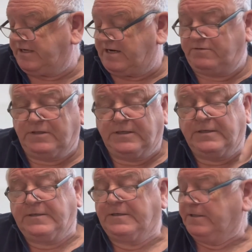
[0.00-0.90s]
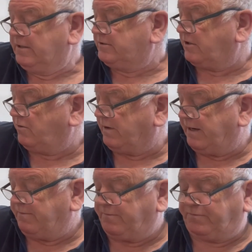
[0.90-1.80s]
now,
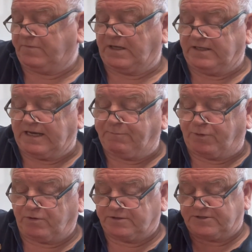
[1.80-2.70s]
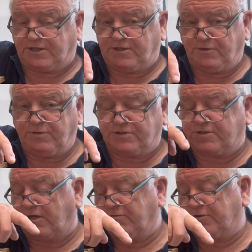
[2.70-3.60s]
so that pulls the huge
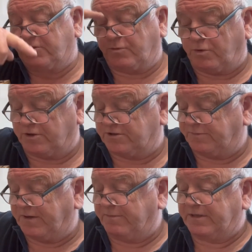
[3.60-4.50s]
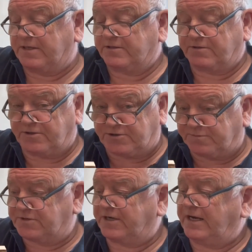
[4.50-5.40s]
stones towards the pyramid. So the
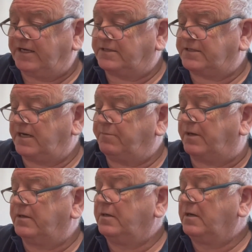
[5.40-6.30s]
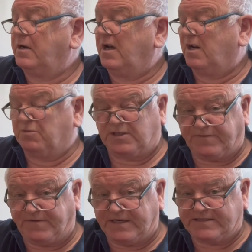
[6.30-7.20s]
subterranean chamber was the
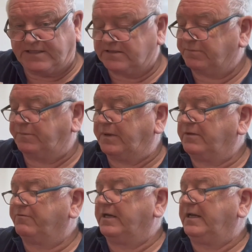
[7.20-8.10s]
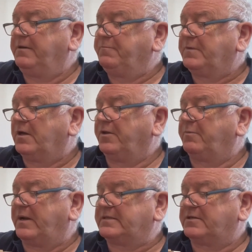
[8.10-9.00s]
first thing to be built really on the
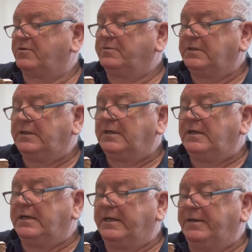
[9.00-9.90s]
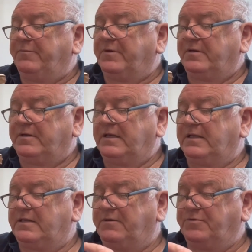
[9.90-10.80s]
plateau
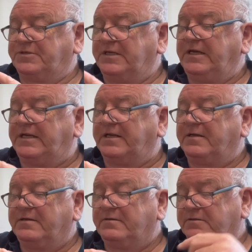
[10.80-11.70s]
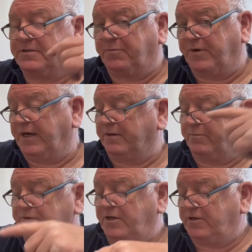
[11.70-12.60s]
that was needed to bring the
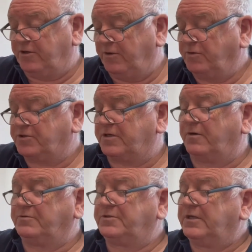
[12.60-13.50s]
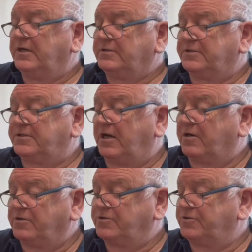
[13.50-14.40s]
huge stones to
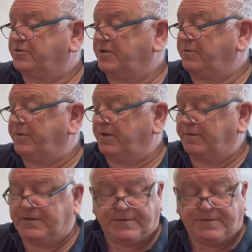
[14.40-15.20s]
start constructing the pyramid.